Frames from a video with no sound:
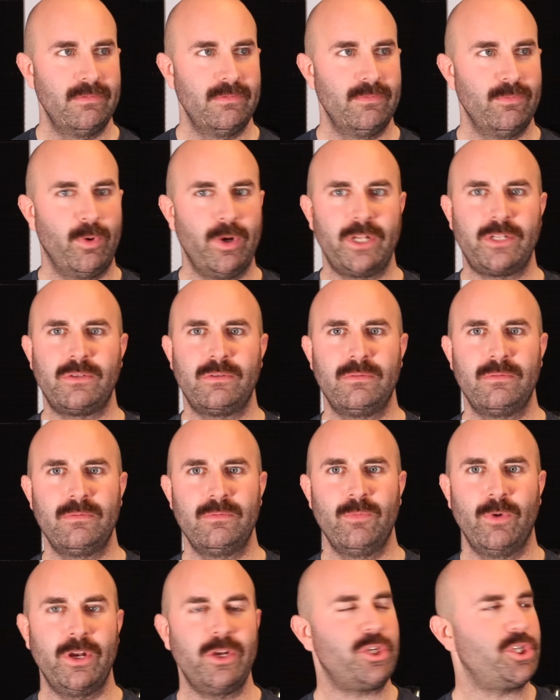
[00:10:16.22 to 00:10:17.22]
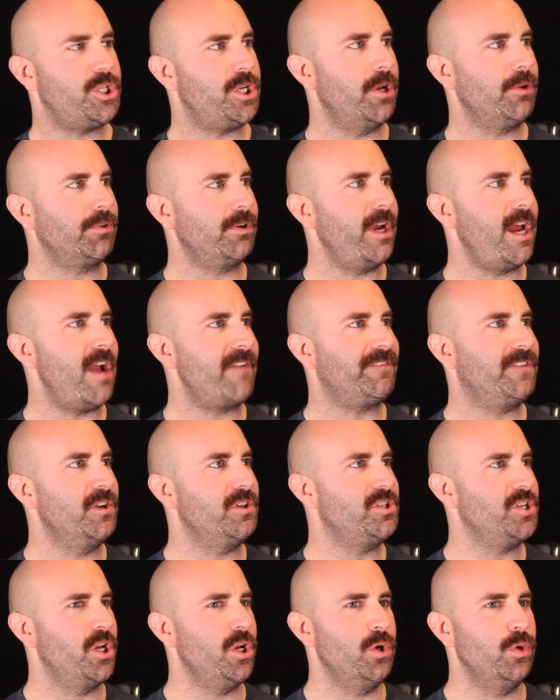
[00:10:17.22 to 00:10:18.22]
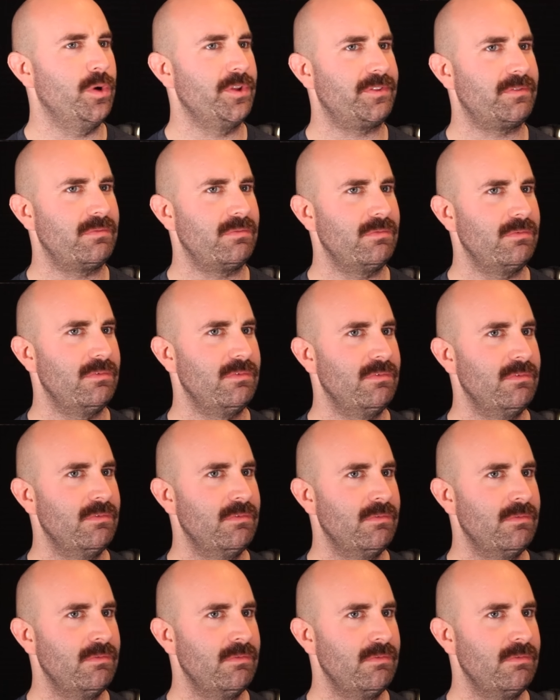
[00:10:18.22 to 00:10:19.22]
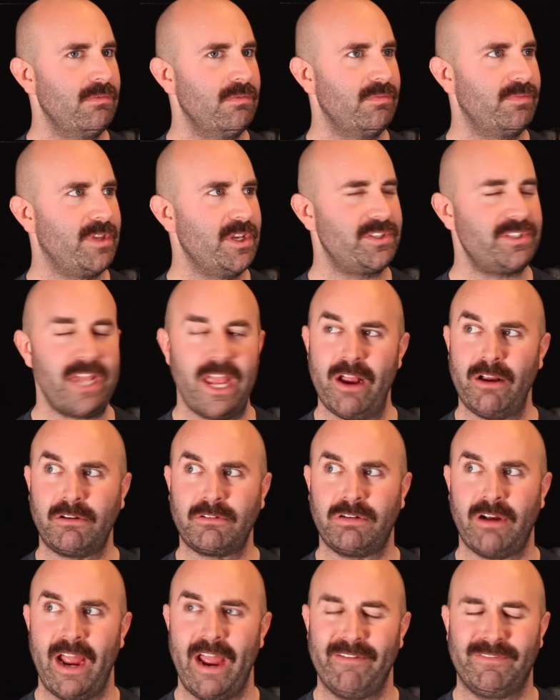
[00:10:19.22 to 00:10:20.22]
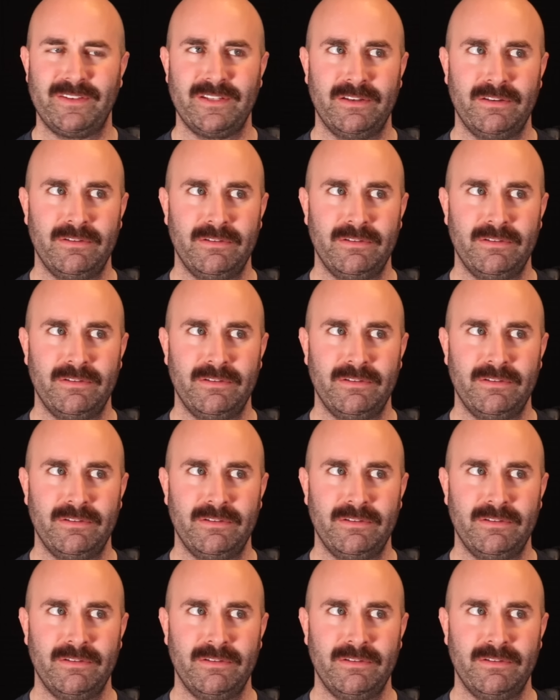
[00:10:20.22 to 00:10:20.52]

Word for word: What, what do children have to do with this aircraft?